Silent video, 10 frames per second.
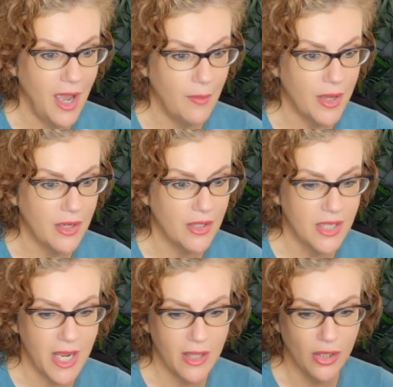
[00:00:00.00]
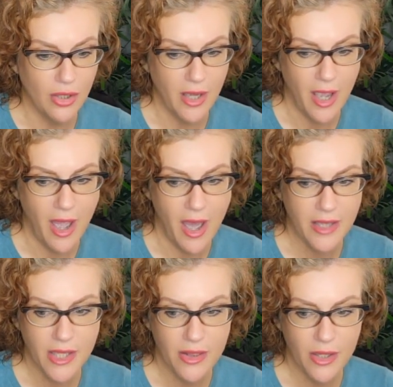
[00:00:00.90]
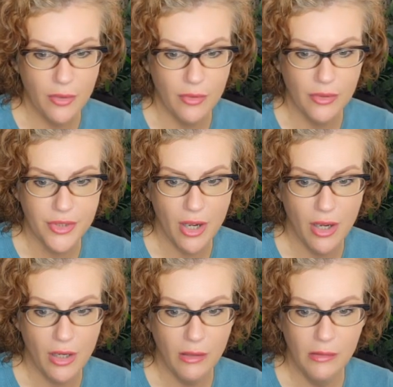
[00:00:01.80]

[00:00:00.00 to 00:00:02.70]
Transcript: And we can take a look at the Google Doc.